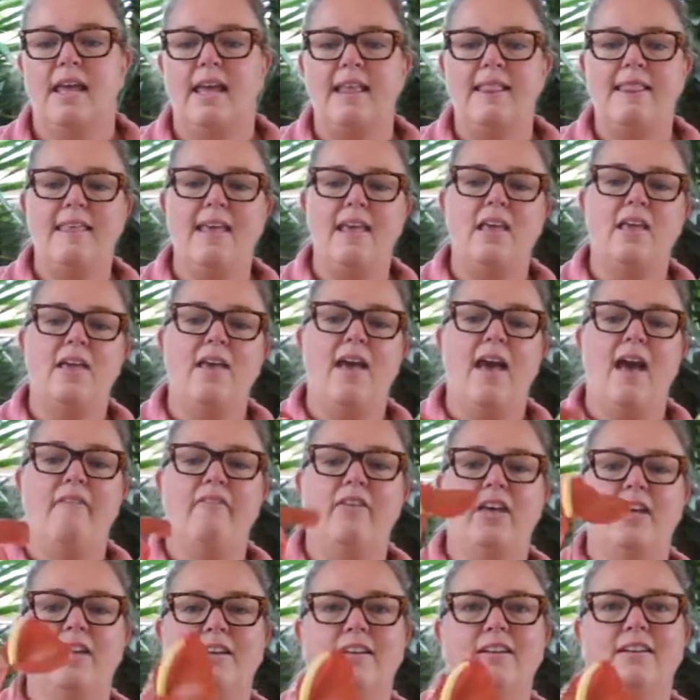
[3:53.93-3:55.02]
And there you have
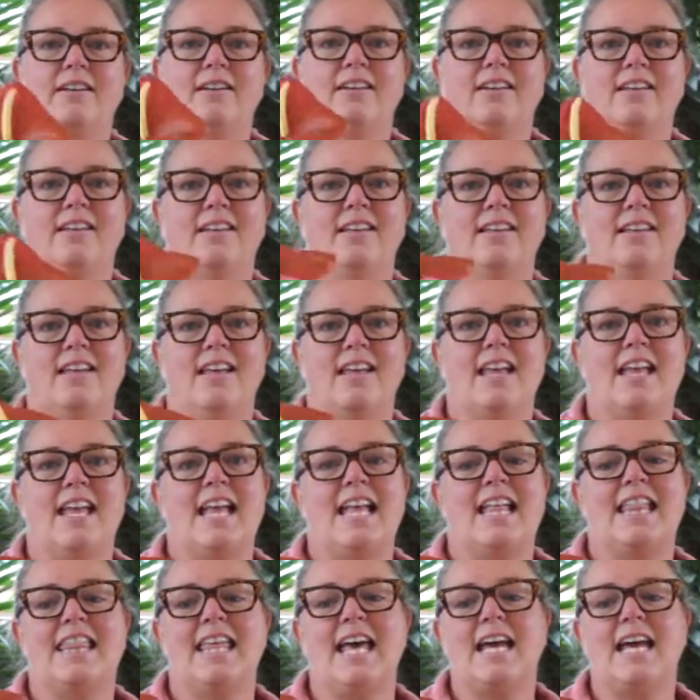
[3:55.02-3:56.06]
it.